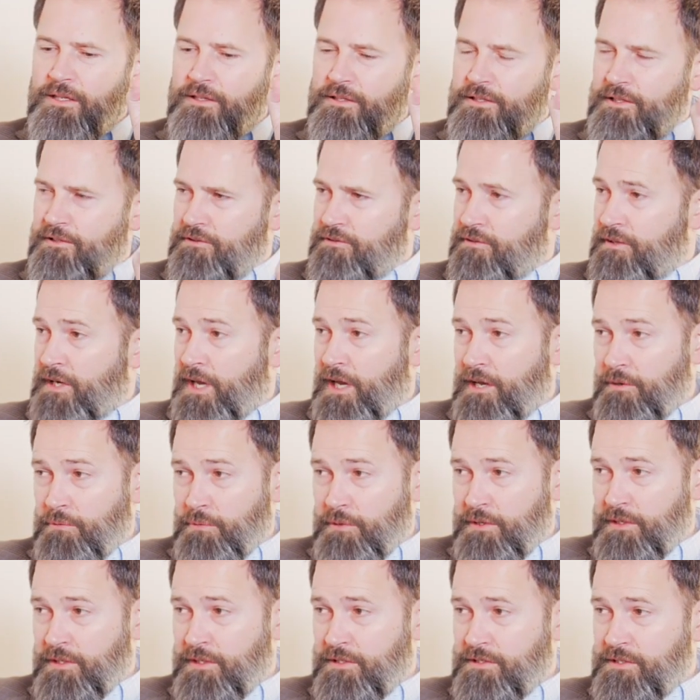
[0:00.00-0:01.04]
These are how
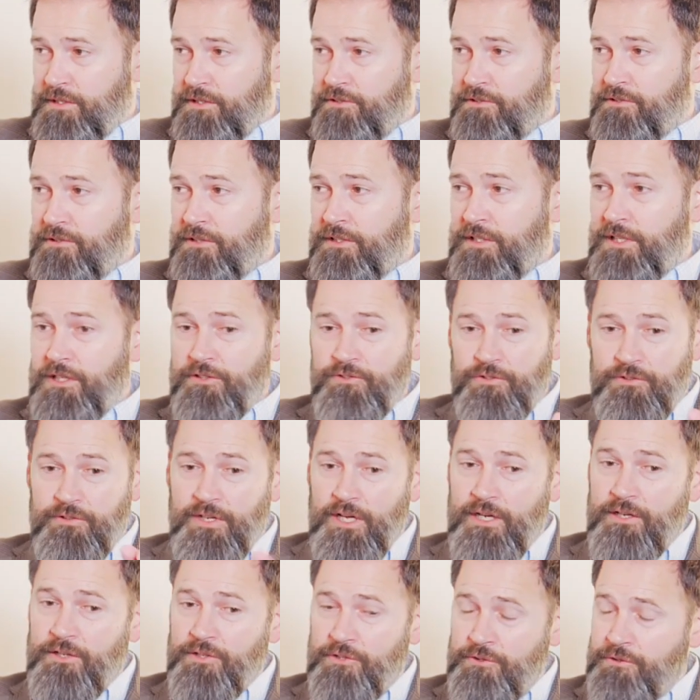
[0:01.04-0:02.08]
we're going to teach your kids. You got
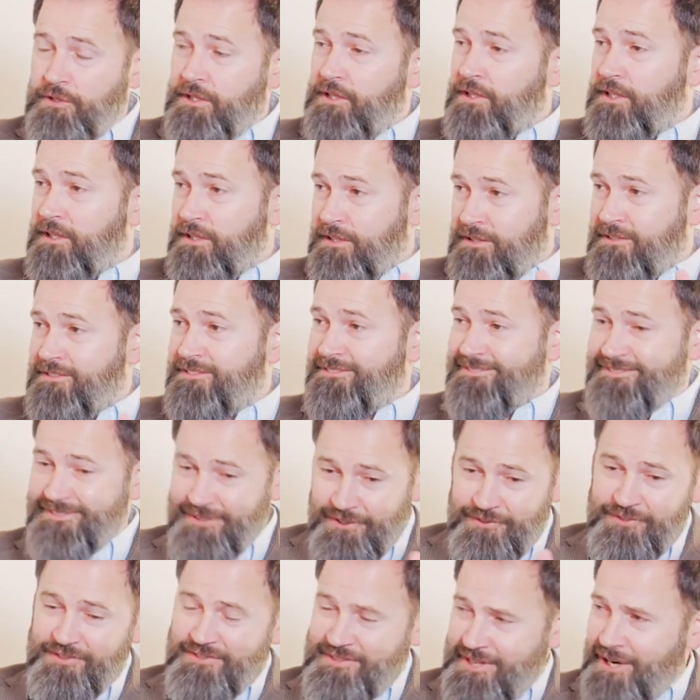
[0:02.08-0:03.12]
to agree that
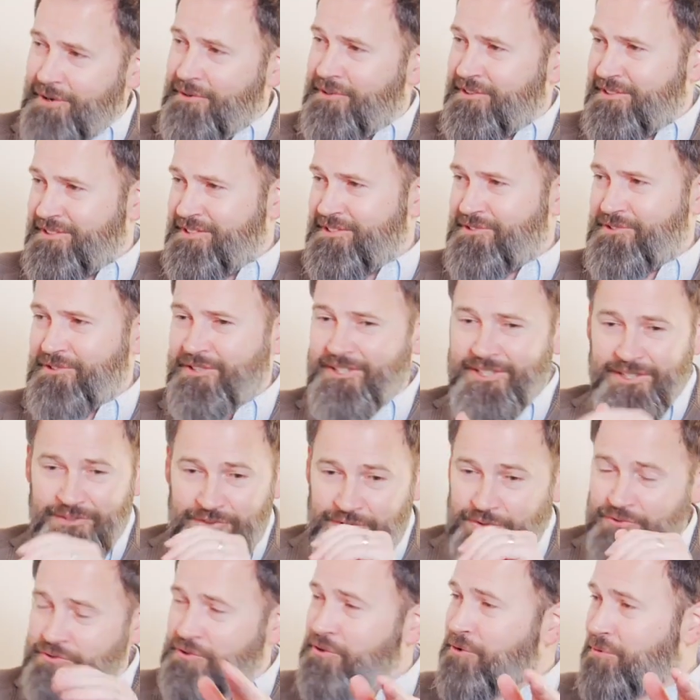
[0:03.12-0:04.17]
this is how we're going to teach our kids.
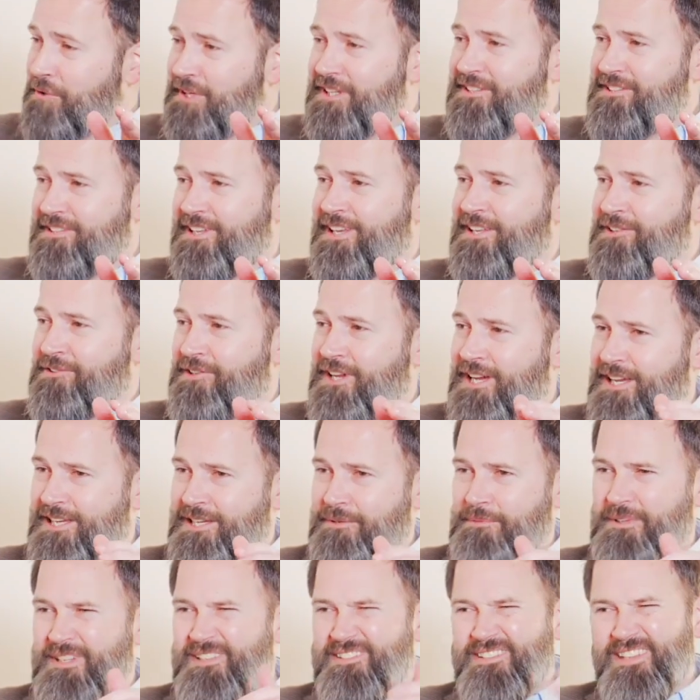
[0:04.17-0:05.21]
So 2 weeks in, you're not
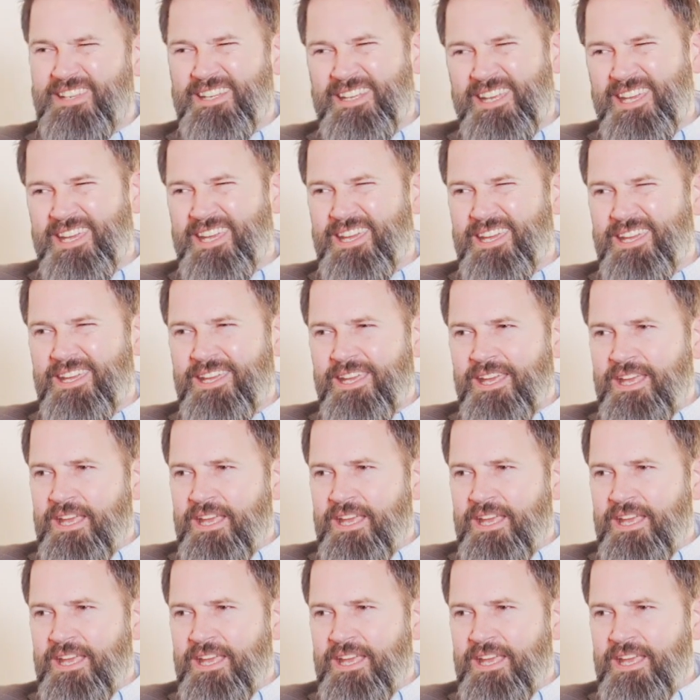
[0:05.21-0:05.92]
coming in saying, hey,